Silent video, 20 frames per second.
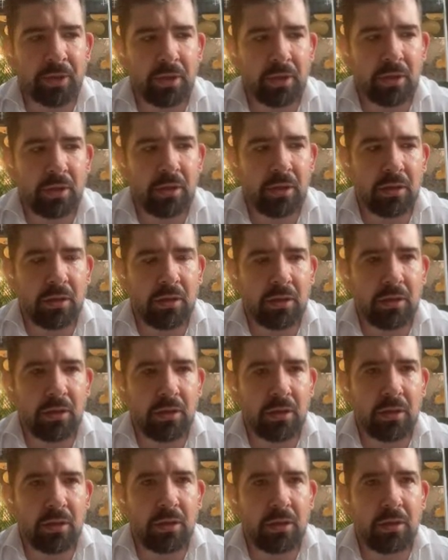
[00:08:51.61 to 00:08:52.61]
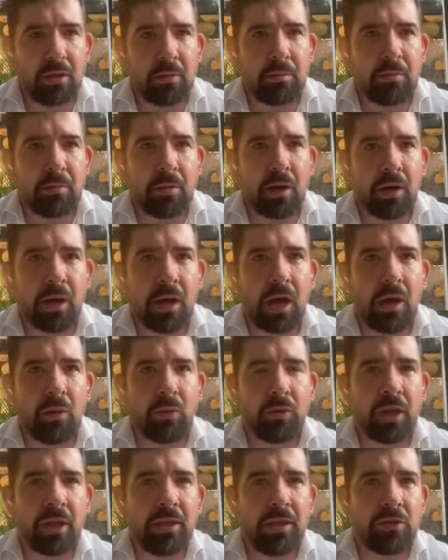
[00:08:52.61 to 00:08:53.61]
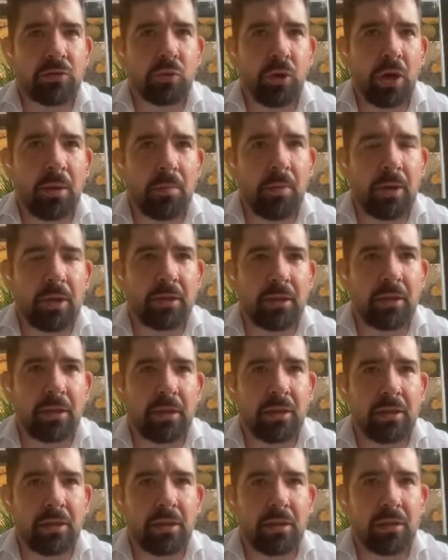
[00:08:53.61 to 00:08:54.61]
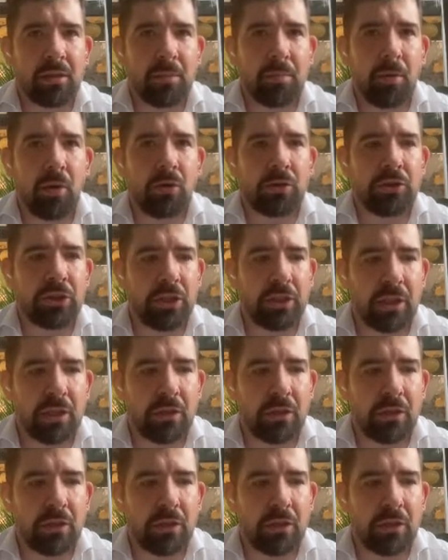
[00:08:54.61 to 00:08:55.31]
How would I describe better the blockchain